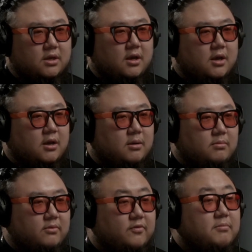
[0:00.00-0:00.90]

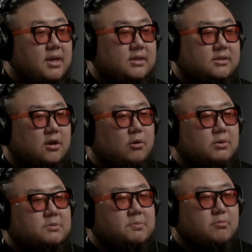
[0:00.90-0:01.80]
For me, it's
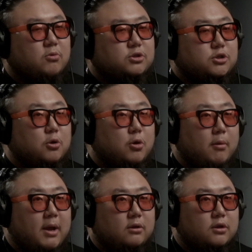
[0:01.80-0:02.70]
always been more so
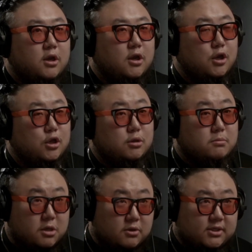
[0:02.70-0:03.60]
about the
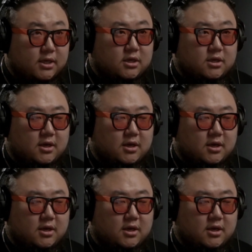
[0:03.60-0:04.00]
music.